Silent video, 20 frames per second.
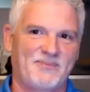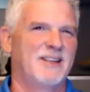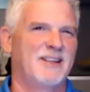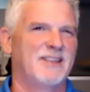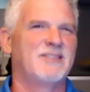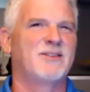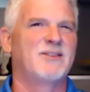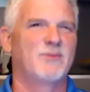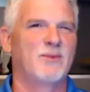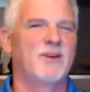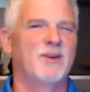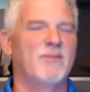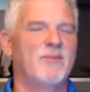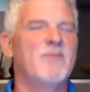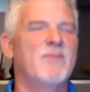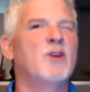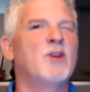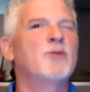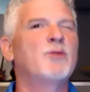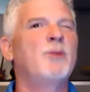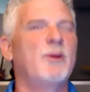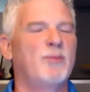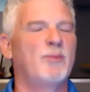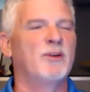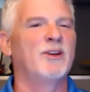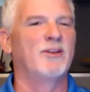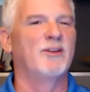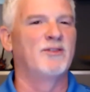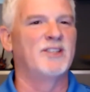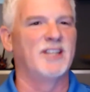that's, most
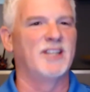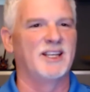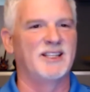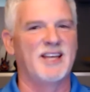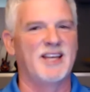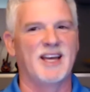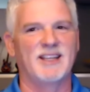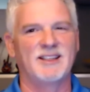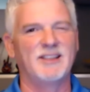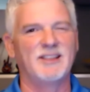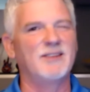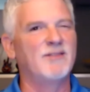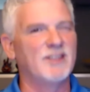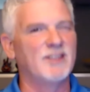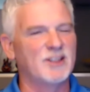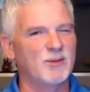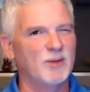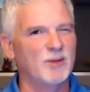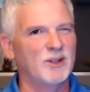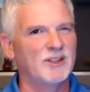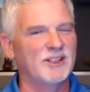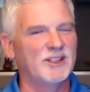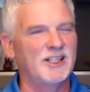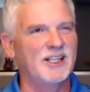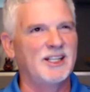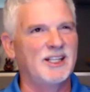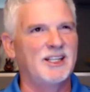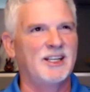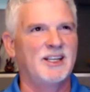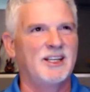people have said that the
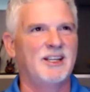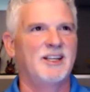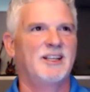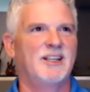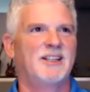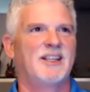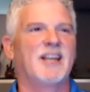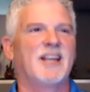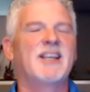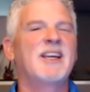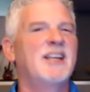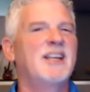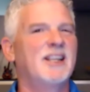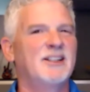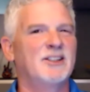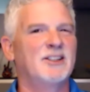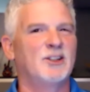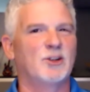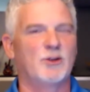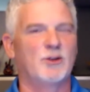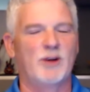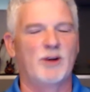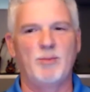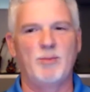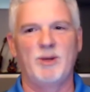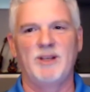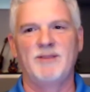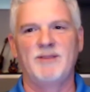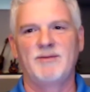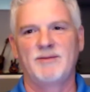invisibility, that can get a little
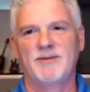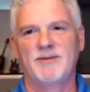creepy.